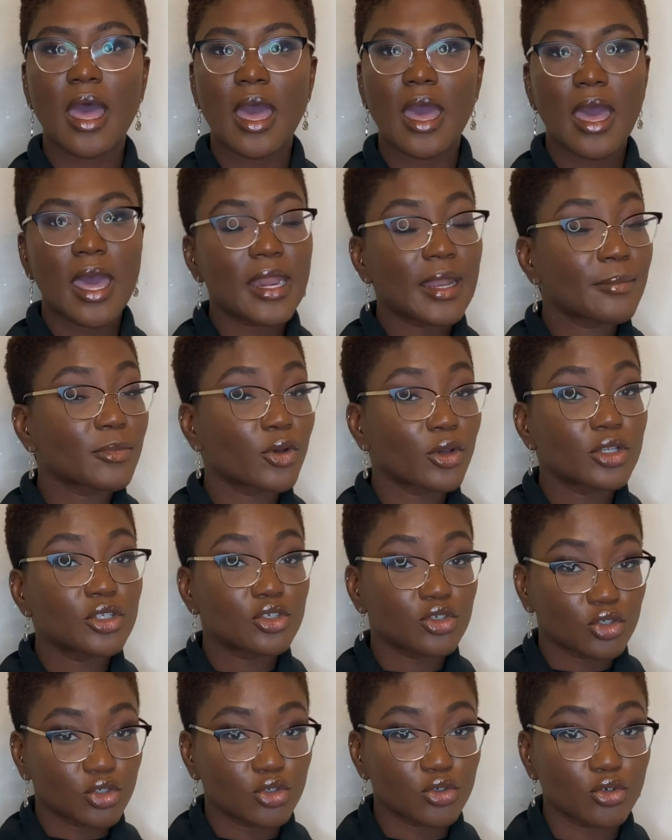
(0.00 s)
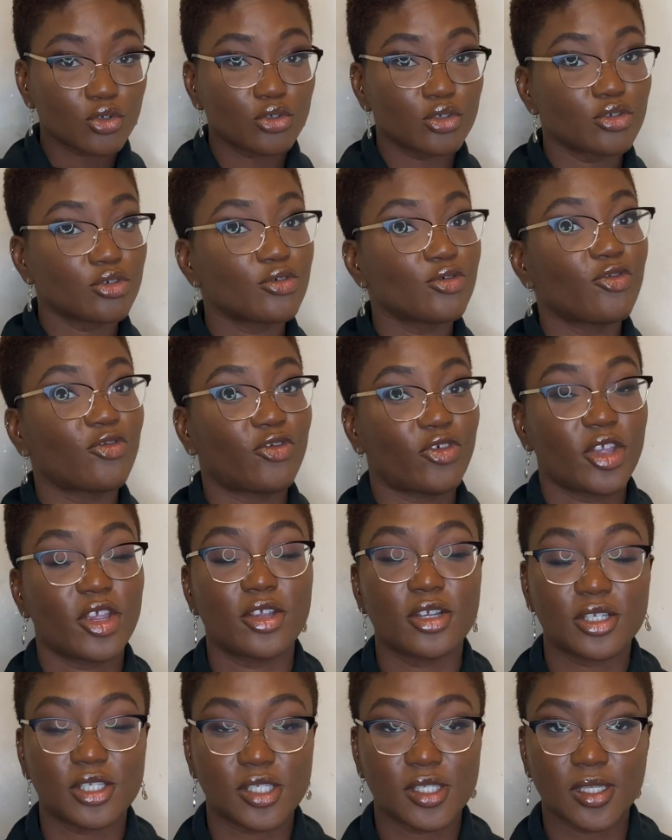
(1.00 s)
and I'm going to show you
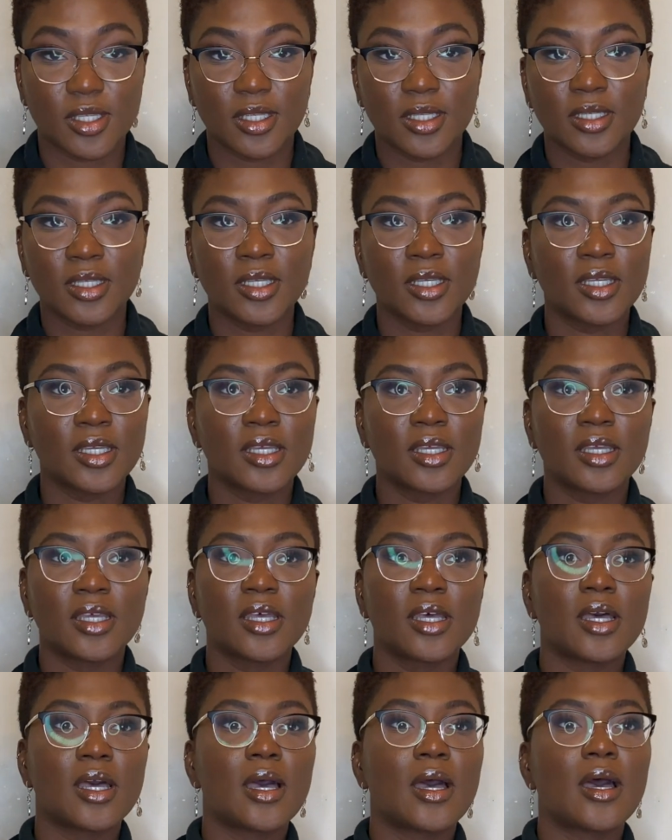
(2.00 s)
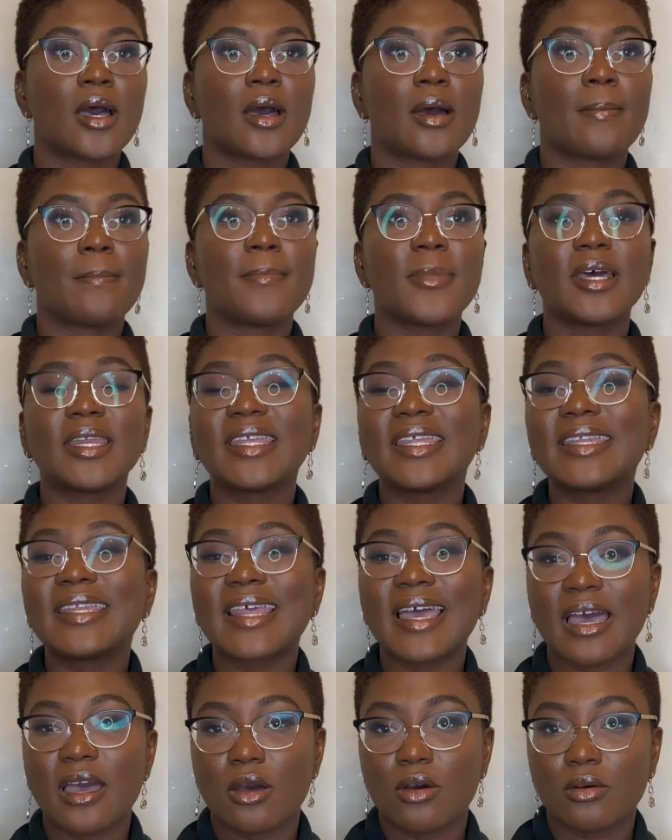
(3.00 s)
very soon, money
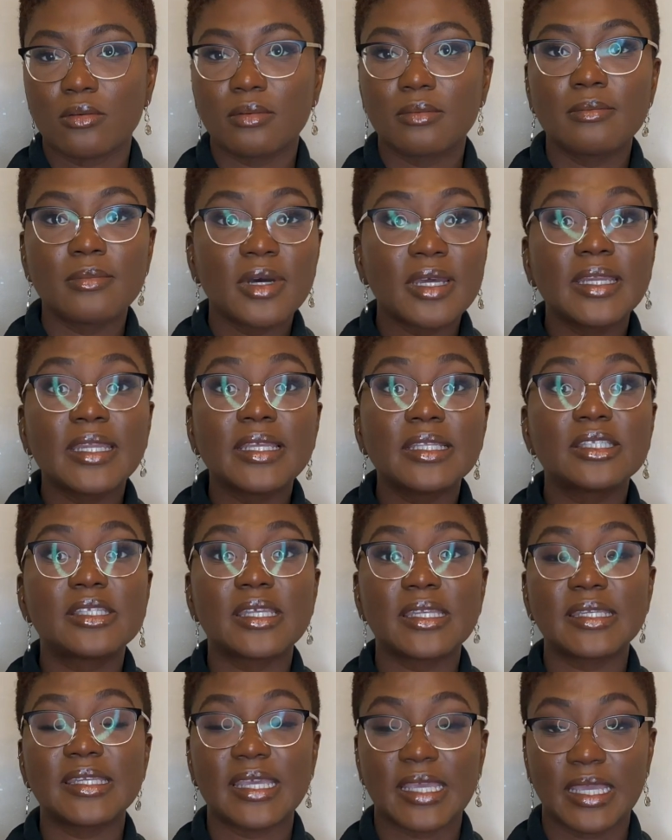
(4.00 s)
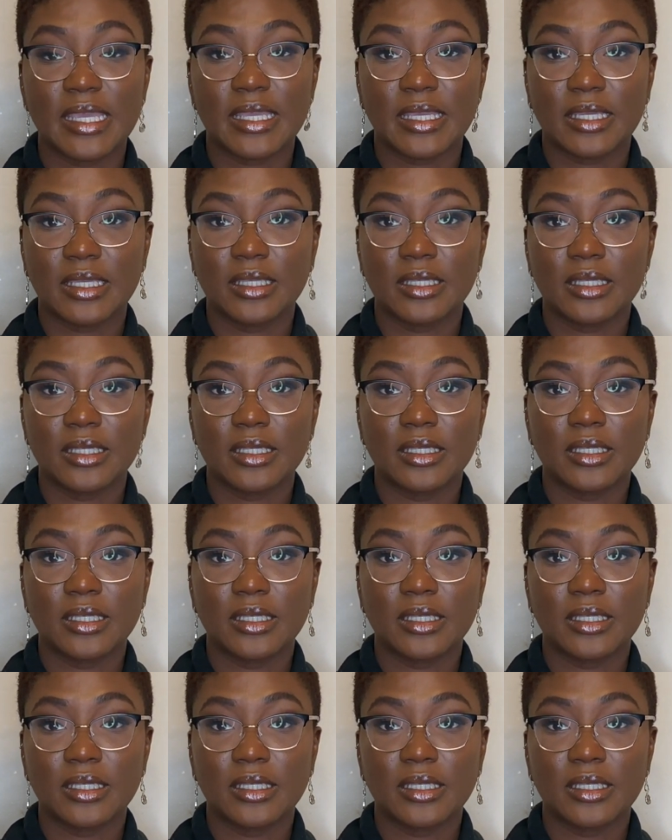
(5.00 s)
now, money today